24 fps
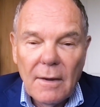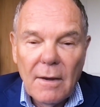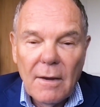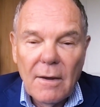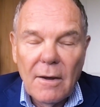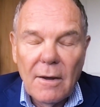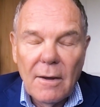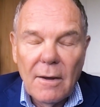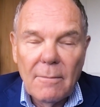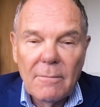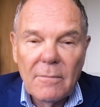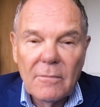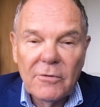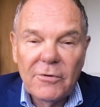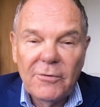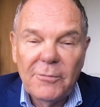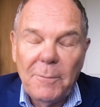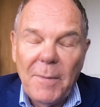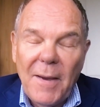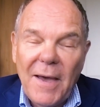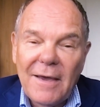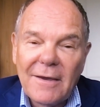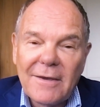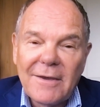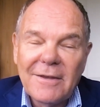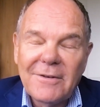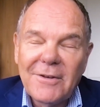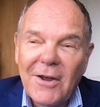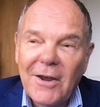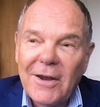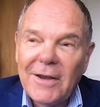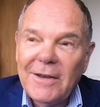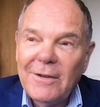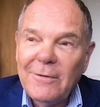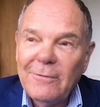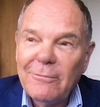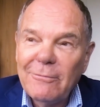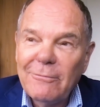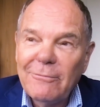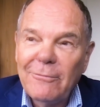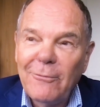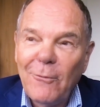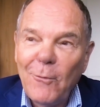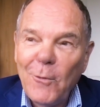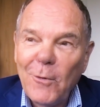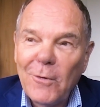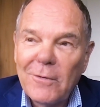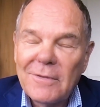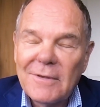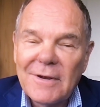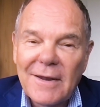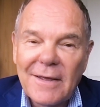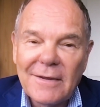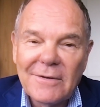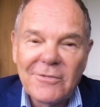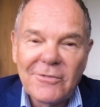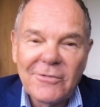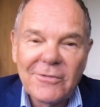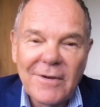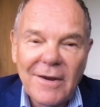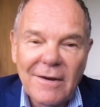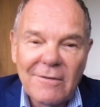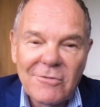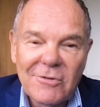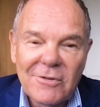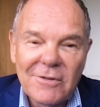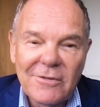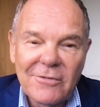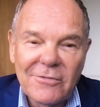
It was back in 94 that I discovered this